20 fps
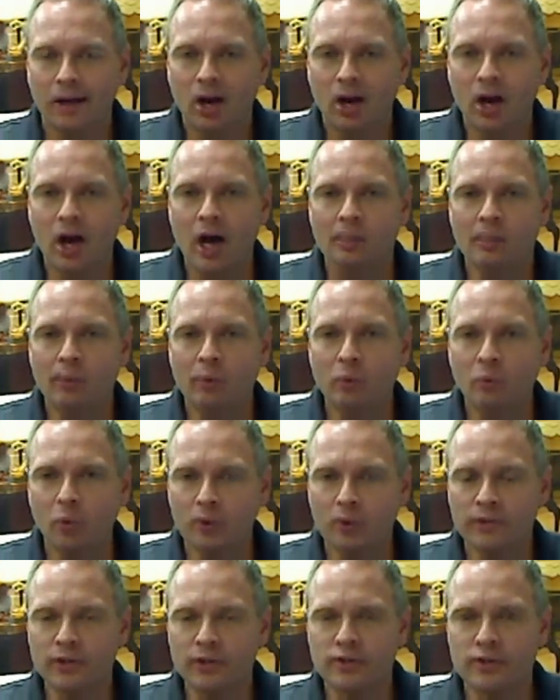common
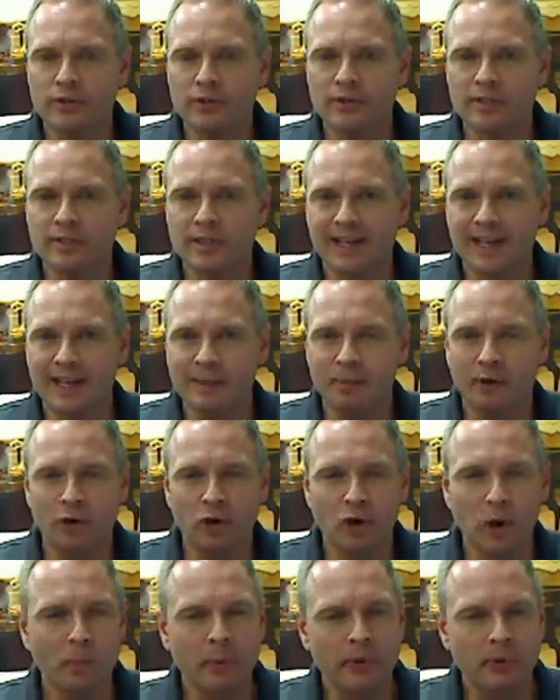word that's used today, but
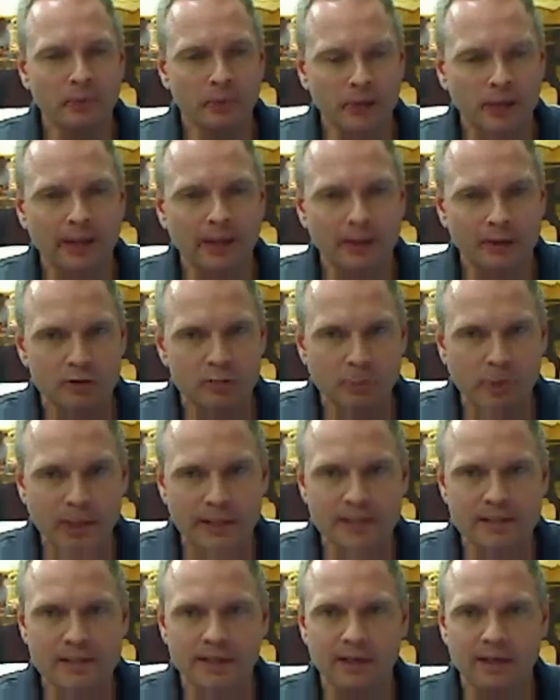nobody really
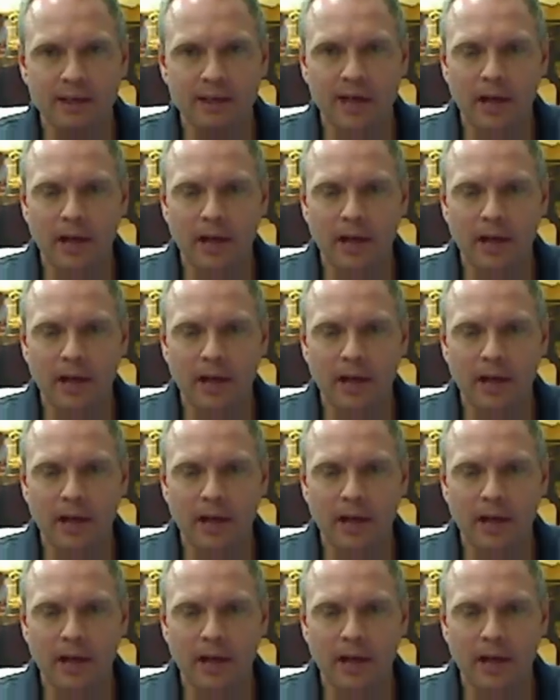explains it.